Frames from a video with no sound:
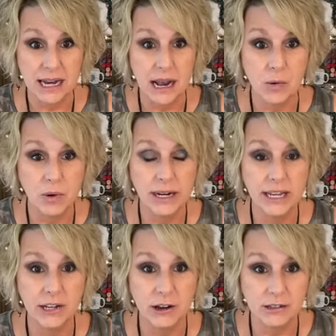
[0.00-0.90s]
and I want to
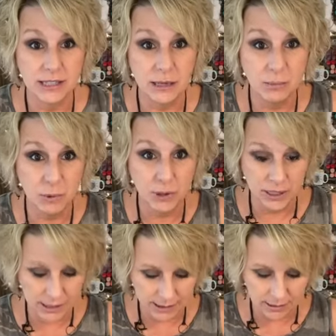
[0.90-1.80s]
get y'all's
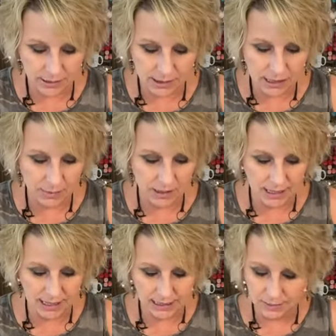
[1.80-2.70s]
input on some of
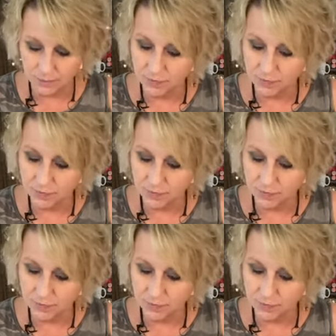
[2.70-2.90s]
these.